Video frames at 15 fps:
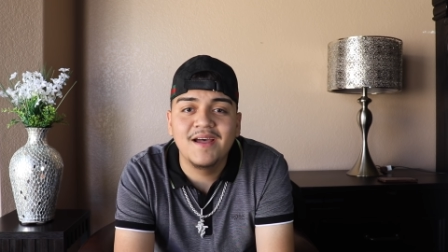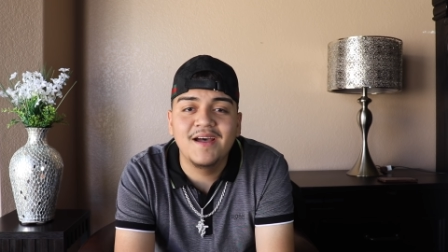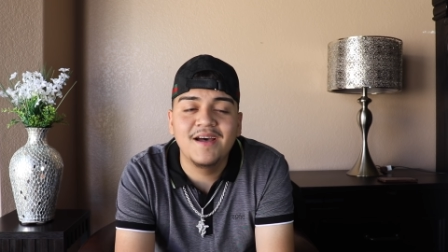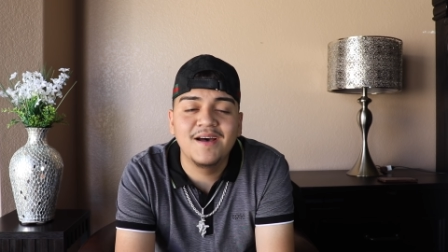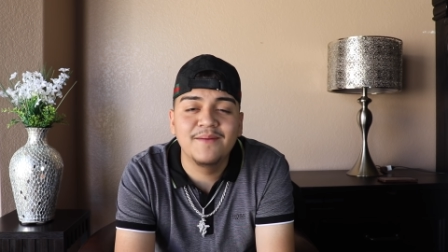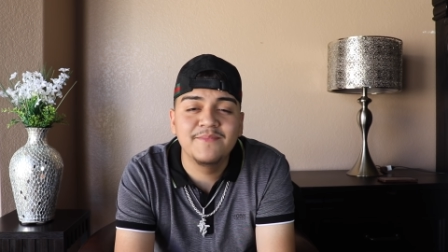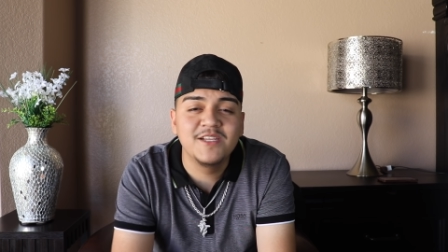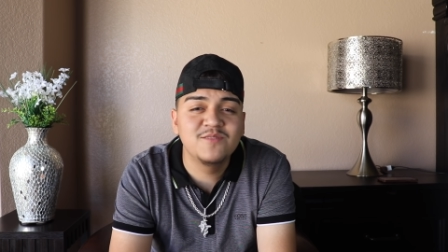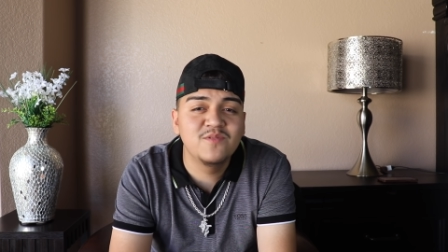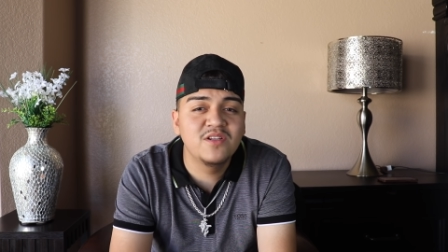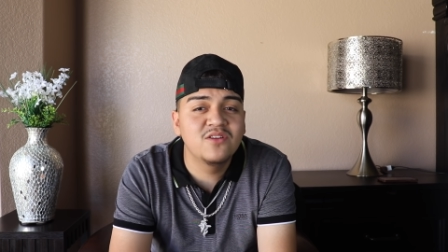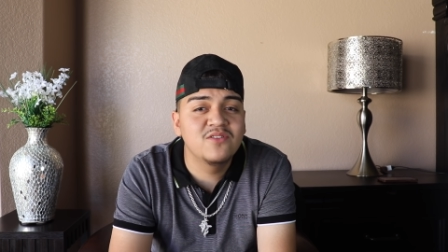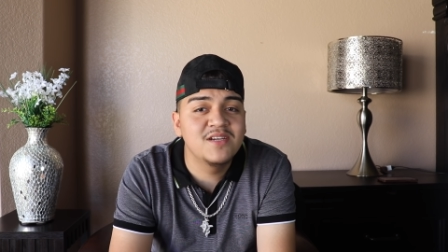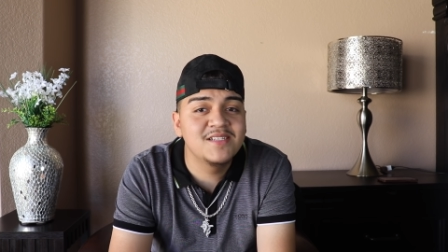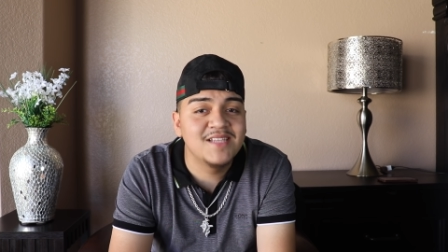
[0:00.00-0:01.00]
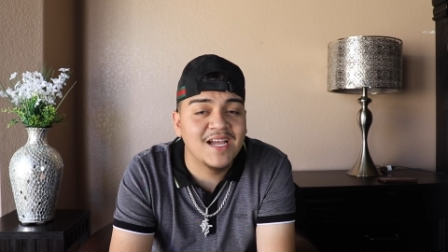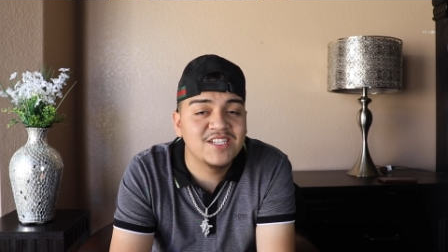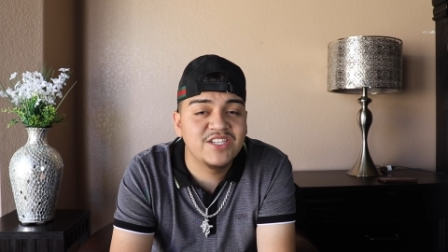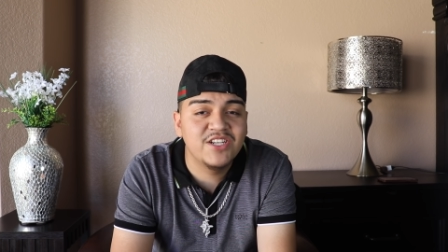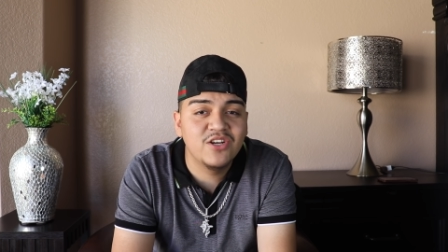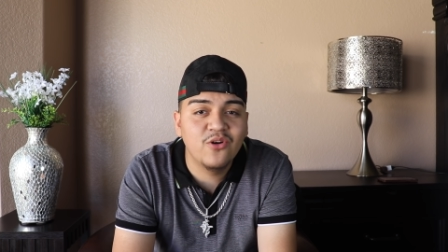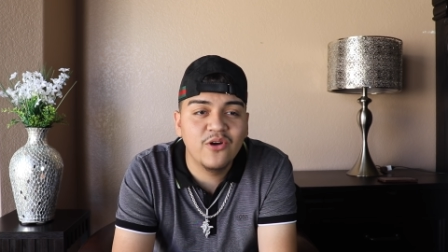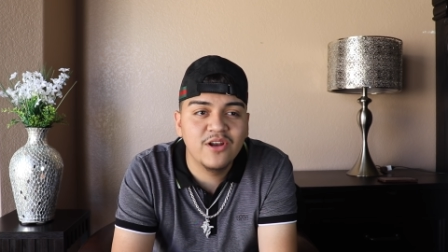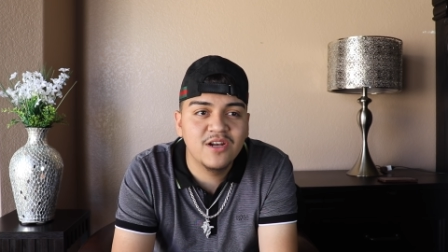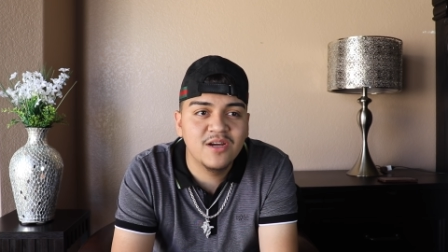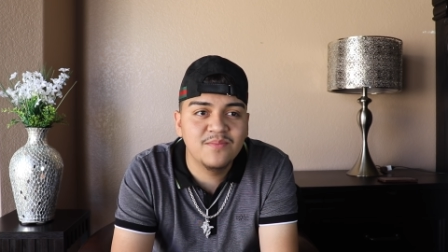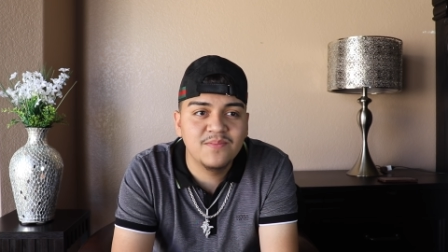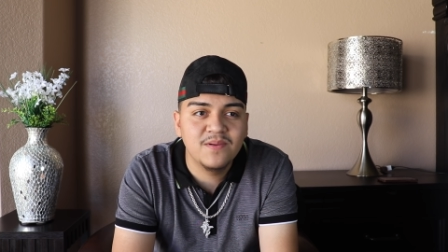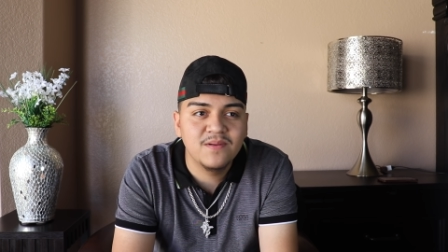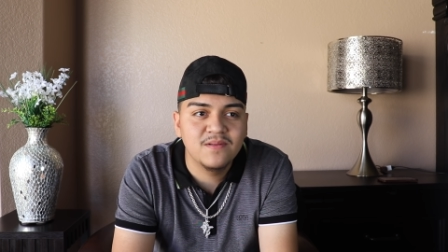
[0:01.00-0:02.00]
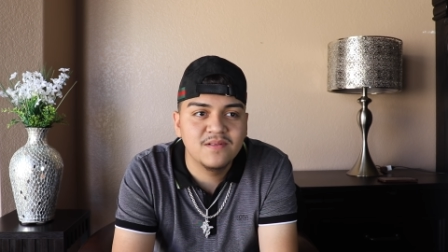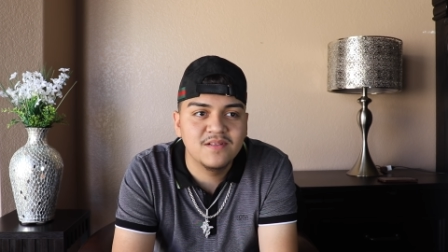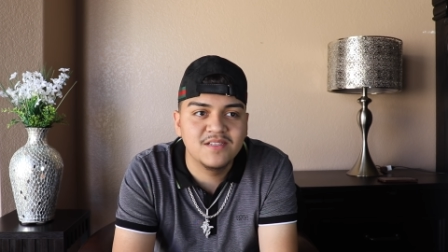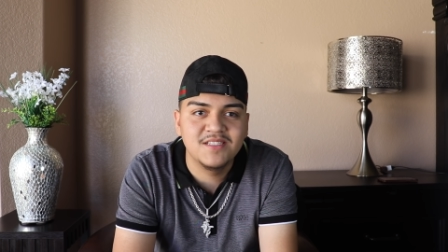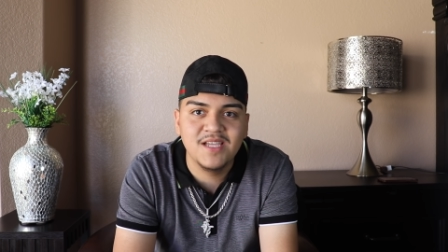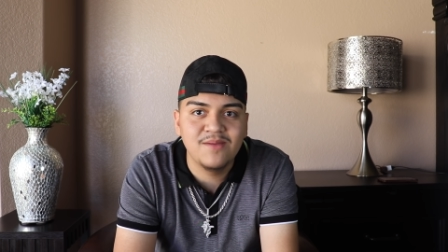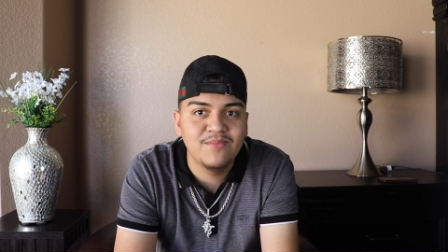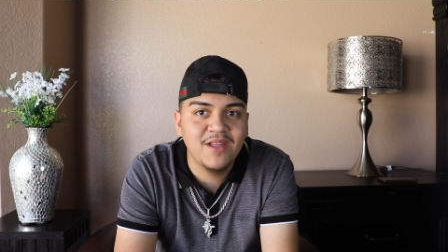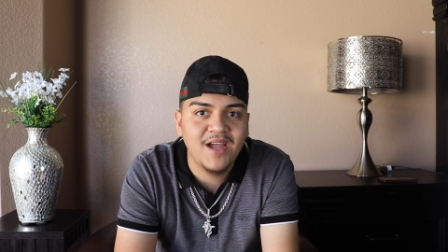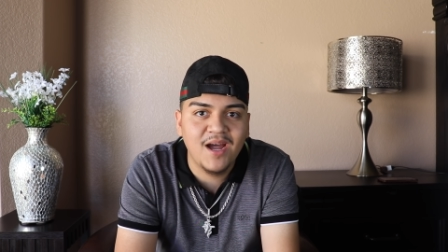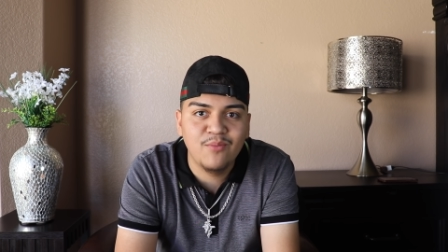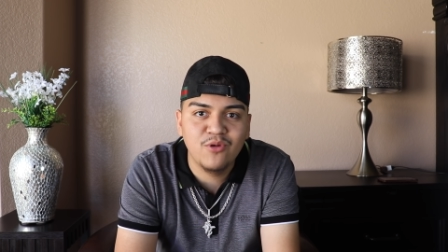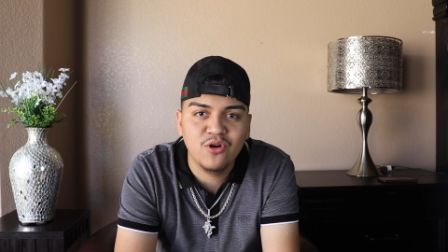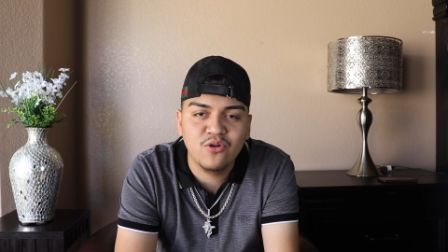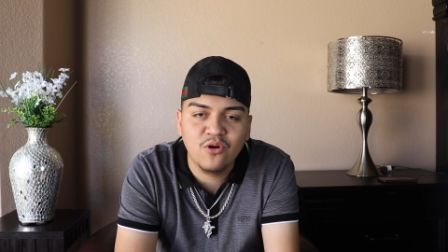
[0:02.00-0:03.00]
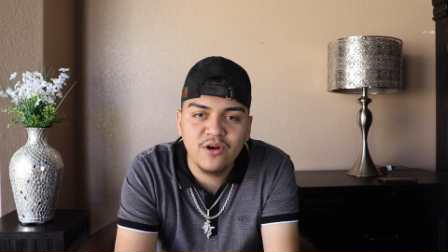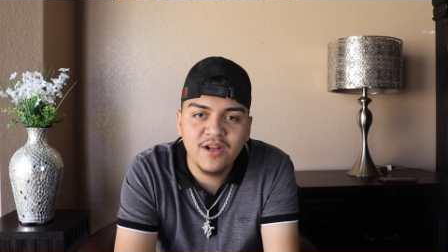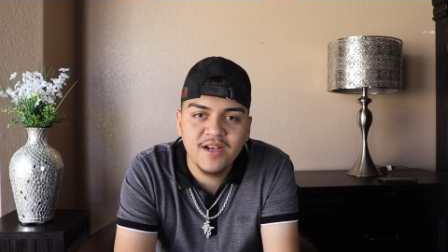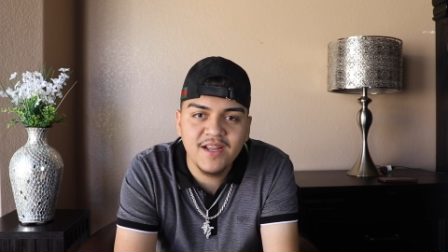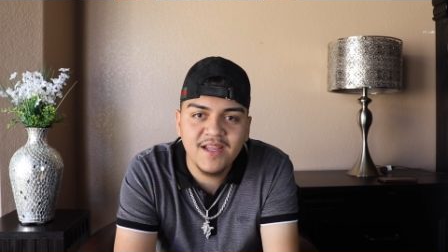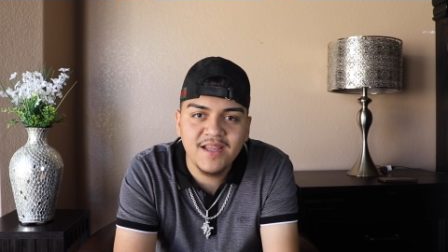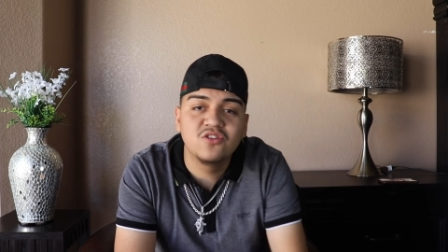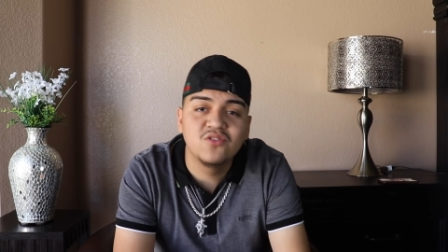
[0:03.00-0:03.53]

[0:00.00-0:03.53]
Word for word: Um, this video is actually going up the same day I'm recording it.